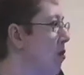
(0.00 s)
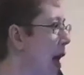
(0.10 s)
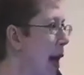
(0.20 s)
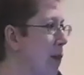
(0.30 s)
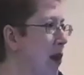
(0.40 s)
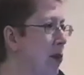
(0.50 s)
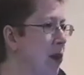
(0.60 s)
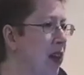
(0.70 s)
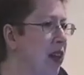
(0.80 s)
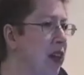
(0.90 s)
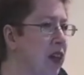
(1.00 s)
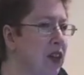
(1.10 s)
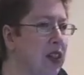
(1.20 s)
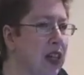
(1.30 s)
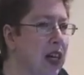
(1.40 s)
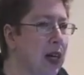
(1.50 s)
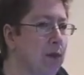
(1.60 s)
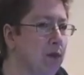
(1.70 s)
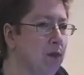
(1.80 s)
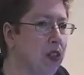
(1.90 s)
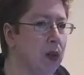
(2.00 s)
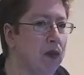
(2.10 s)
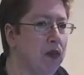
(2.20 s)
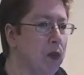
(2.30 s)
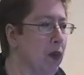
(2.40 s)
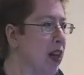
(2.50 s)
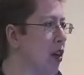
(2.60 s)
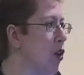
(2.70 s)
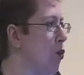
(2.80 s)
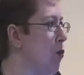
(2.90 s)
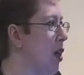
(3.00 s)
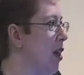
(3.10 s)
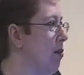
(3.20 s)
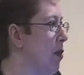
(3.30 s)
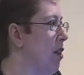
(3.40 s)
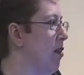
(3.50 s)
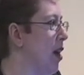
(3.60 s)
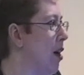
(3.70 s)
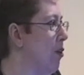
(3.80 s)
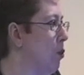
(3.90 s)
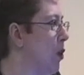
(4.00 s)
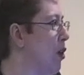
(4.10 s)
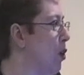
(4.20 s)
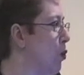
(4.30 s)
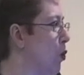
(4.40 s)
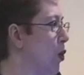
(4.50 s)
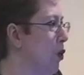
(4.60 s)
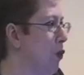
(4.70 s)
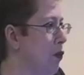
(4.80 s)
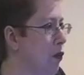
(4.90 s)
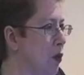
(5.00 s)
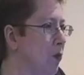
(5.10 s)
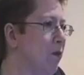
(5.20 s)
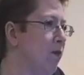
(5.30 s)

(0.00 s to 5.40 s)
happy to be here. Some of you may know me. I've been around Window World for